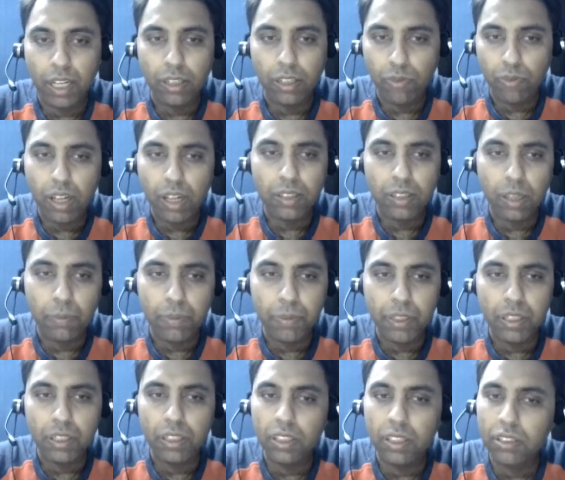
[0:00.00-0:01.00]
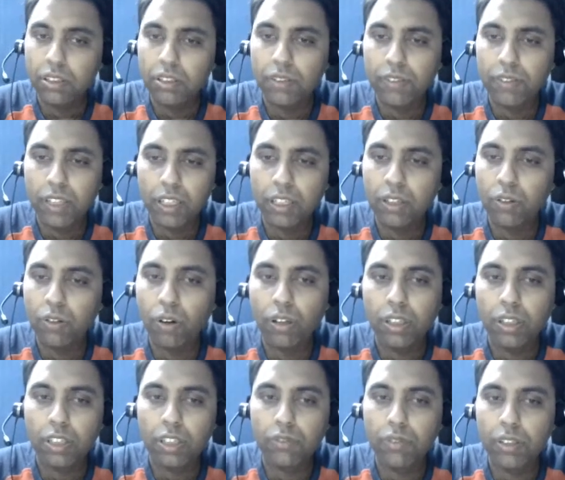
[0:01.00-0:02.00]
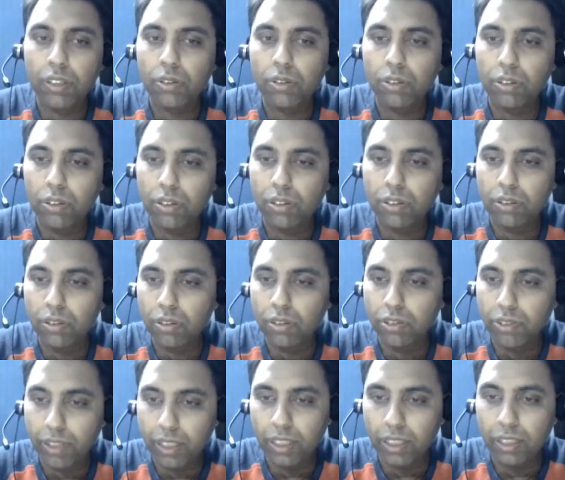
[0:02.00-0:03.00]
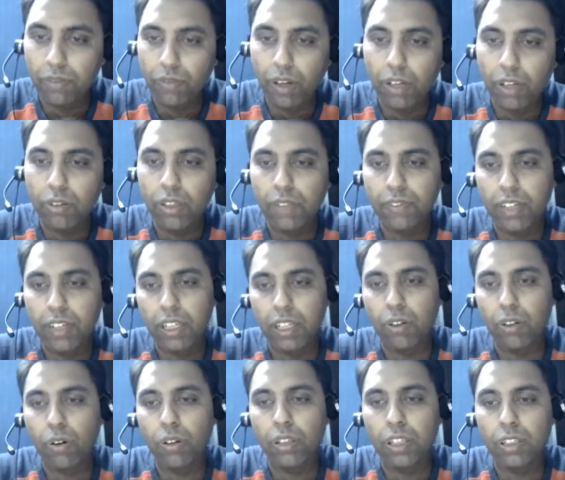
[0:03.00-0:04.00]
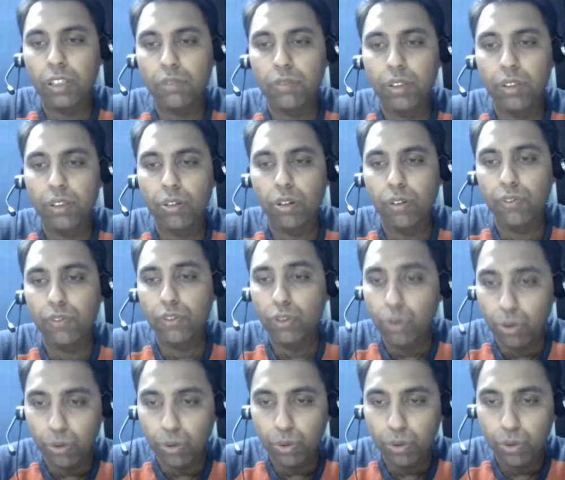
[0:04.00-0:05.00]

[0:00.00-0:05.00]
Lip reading: So for example, instead of taking context window 3, if I would have taken a context window of 2,